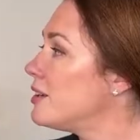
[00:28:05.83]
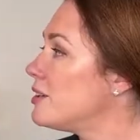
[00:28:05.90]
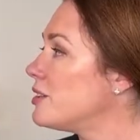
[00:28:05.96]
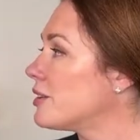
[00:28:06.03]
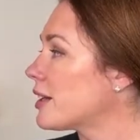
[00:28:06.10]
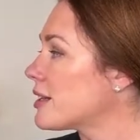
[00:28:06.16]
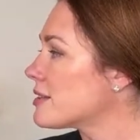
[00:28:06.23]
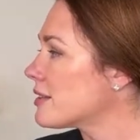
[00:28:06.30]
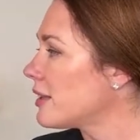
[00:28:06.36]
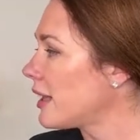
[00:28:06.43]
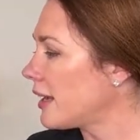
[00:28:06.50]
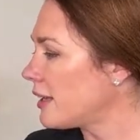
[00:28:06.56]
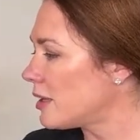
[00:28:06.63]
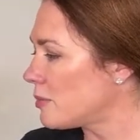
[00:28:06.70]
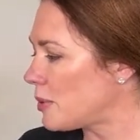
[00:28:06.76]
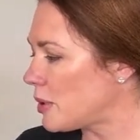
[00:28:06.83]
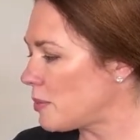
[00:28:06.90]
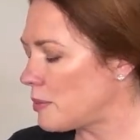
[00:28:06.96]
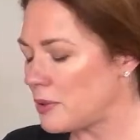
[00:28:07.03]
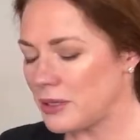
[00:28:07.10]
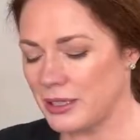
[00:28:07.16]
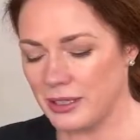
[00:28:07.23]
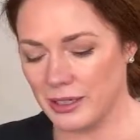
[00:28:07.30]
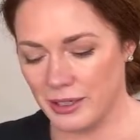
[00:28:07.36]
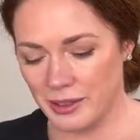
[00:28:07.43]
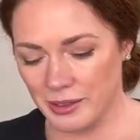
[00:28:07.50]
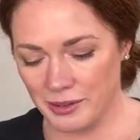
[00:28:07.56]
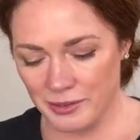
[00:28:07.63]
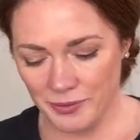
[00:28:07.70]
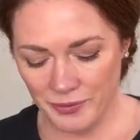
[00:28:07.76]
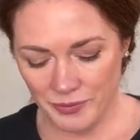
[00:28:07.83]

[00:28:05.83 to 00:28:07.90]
Do you guys like the purple in there?